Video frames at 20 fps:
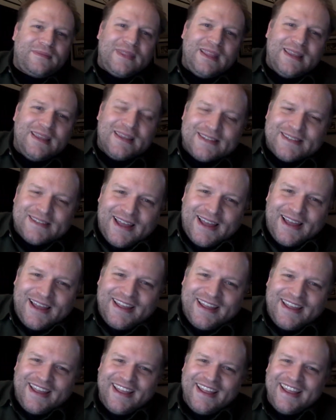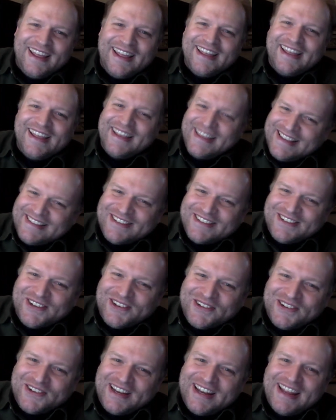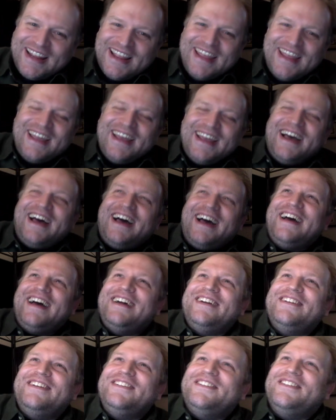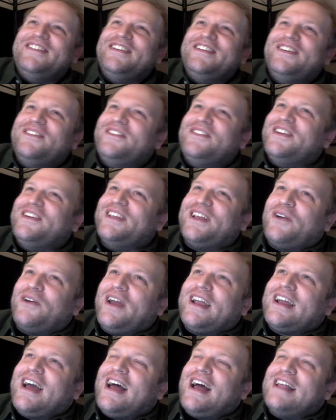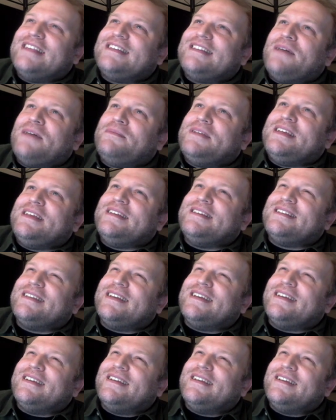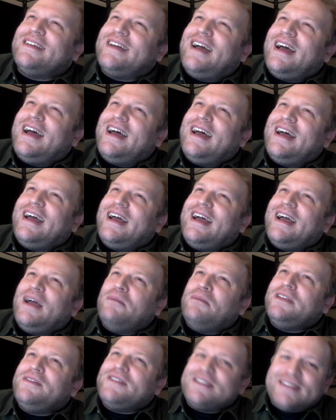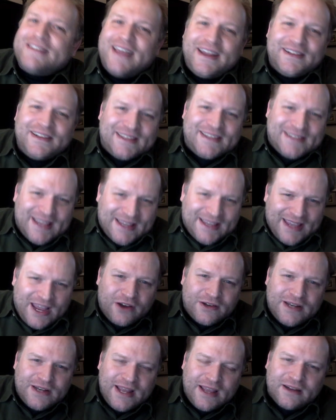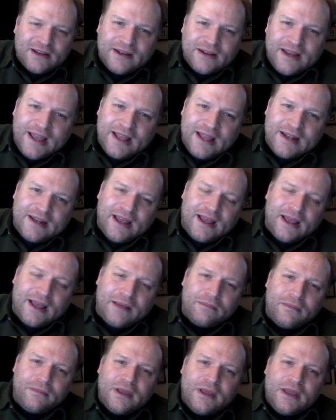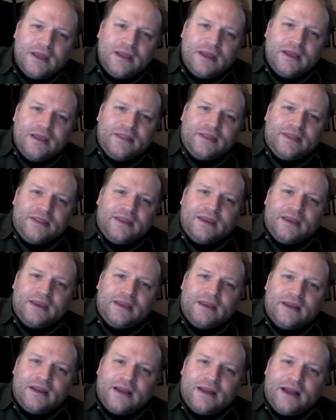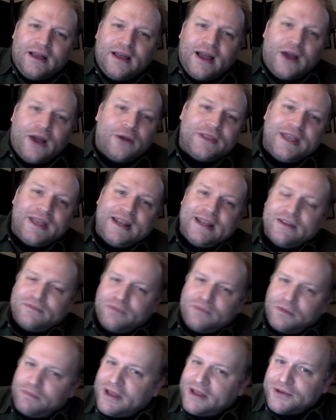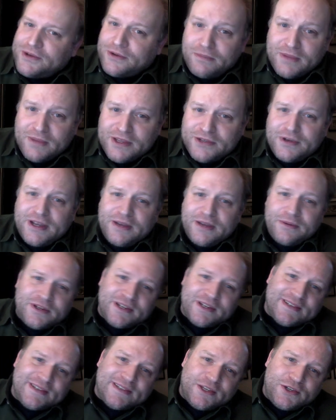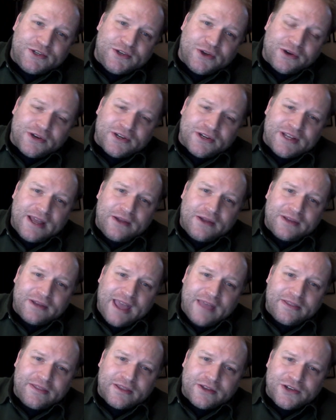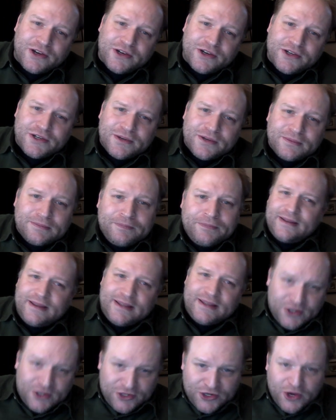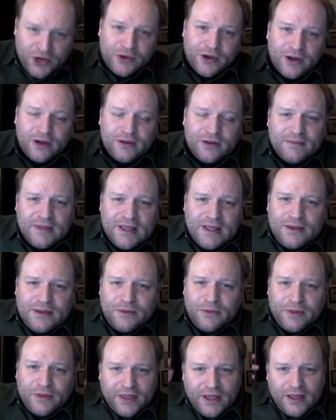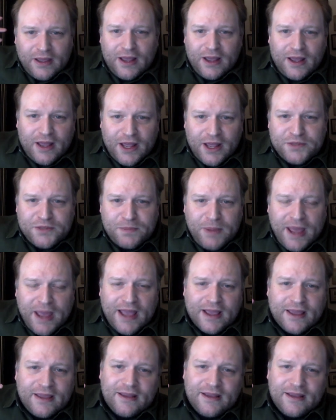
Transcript: is he's a cool one. Really great concept. He's I believe his title is like caretaker at the Our Lady of Perpetual Misery, which is the Jokertown Catholic Church. He's a joker with a hunchback